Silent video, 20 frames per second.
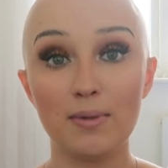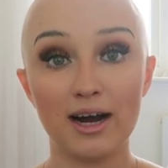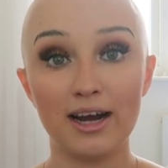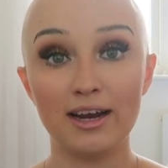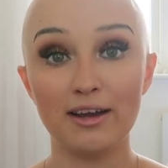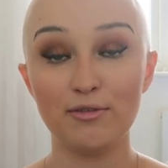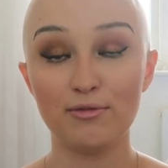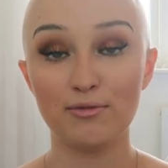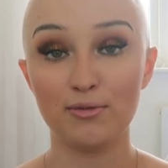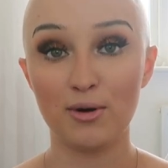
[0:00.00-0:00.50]

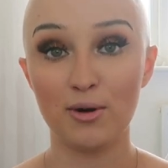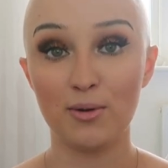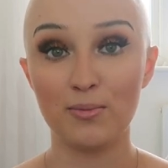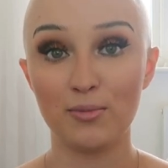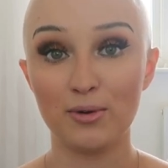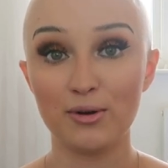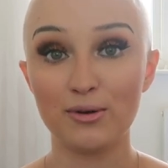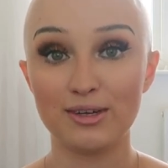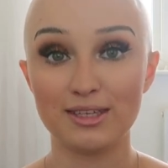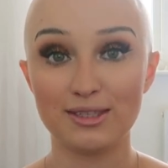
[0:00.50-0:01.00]
buy
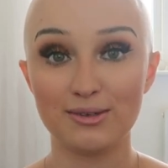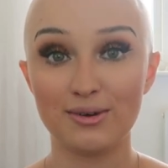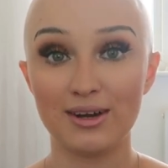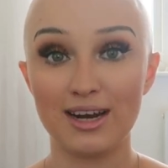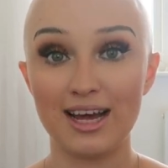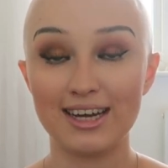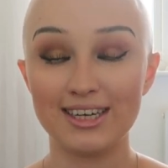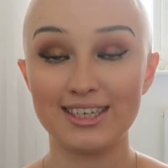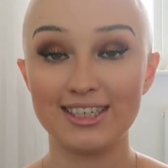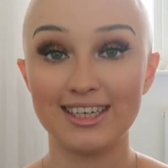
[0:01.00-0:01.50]
from Krystal
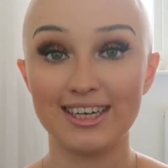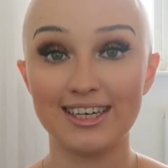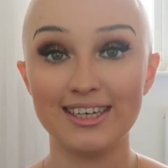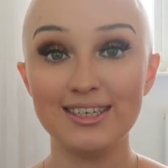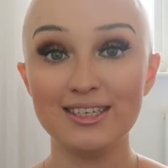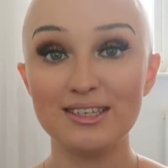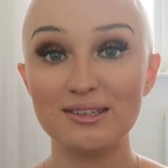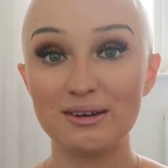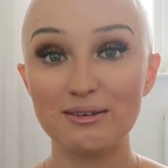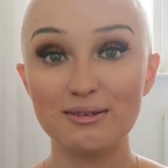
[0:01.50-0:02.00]

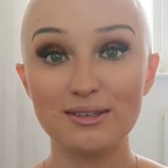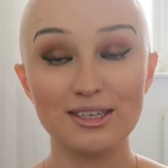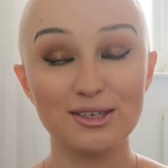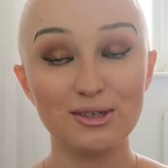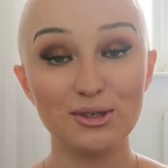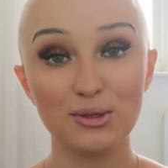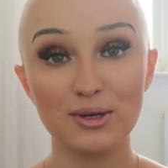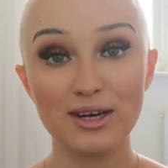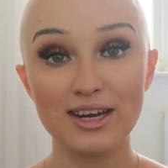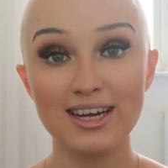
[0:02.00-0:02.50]
Kollection. So I was
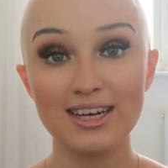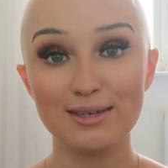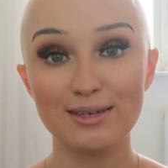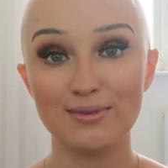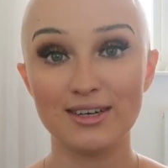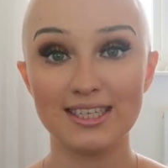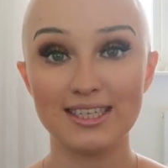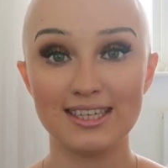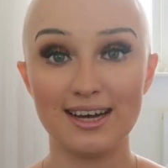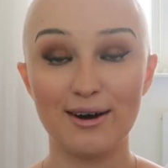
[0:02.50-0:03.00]

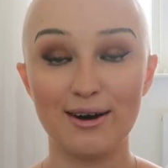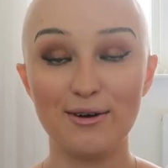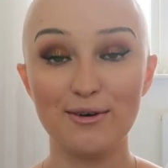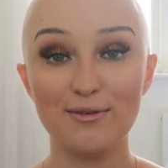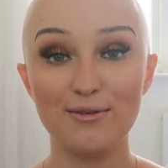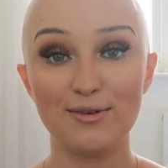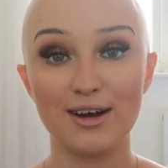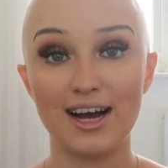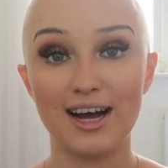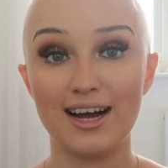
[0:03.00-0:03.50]
intrigued
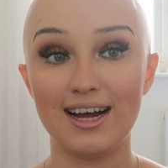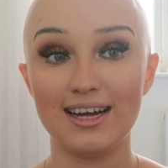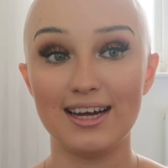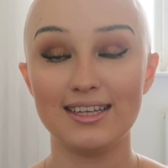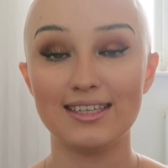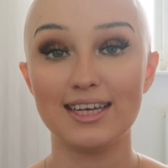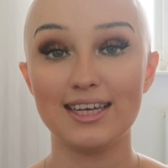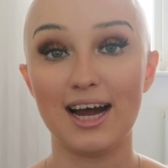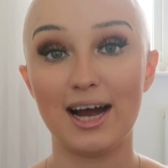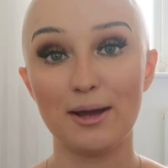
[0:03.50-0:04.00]
myself
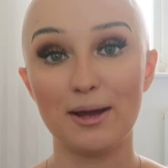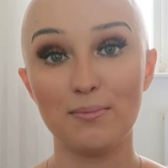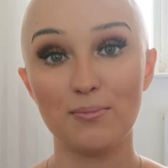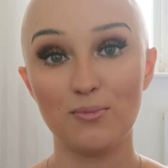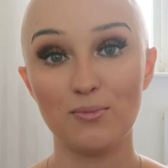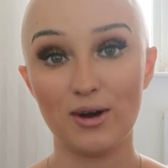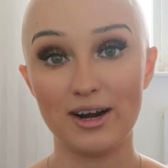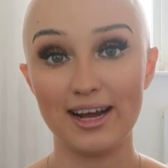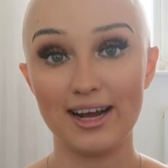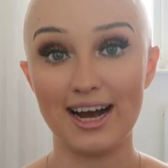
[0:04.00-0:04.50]
and I
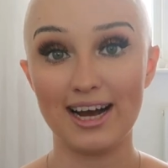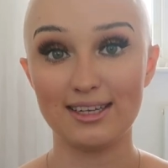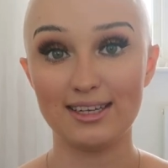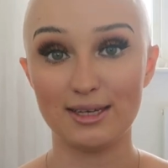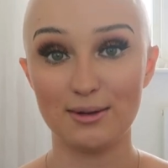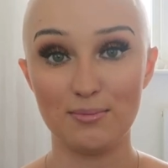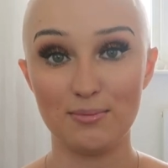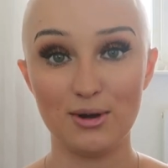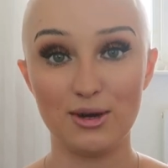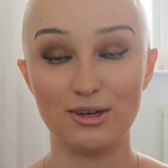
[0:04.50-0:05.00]
went
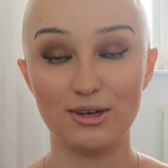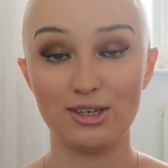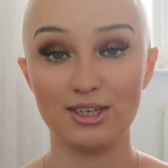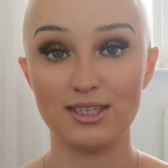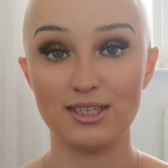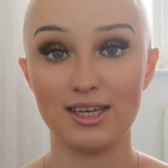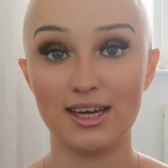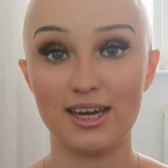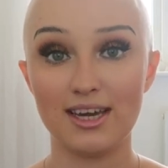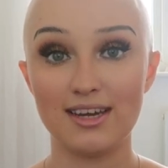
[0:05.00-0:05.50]
ahead and
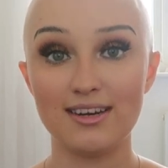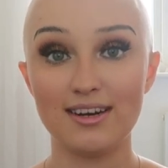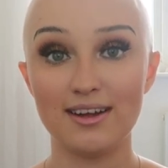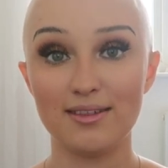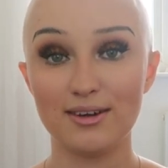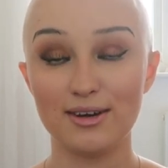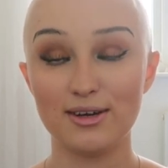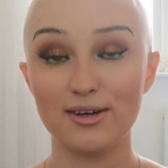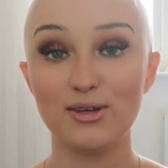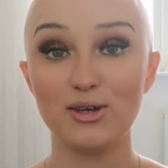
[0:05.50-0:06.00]
purchased
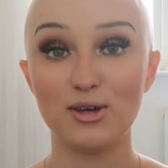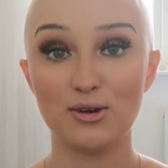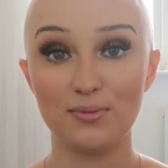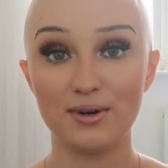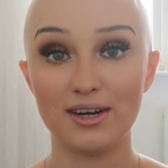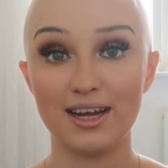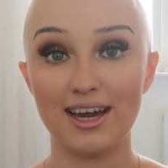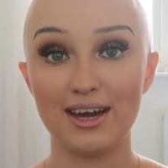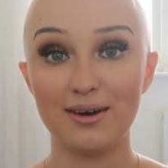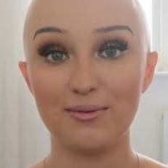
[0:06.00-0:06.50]
another
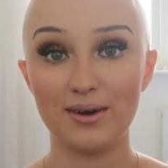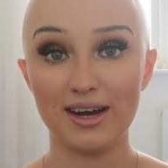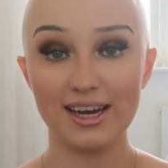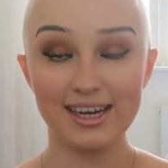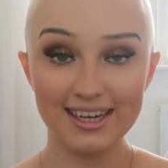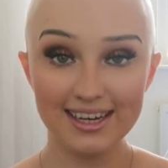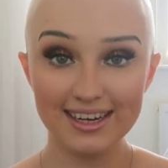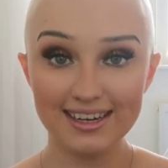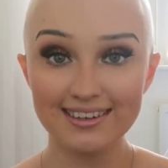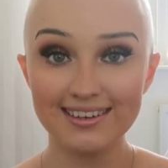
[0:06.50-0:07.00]
human hair
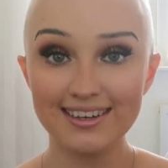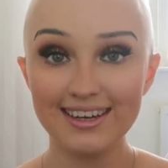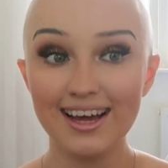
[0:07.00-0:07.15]
wig.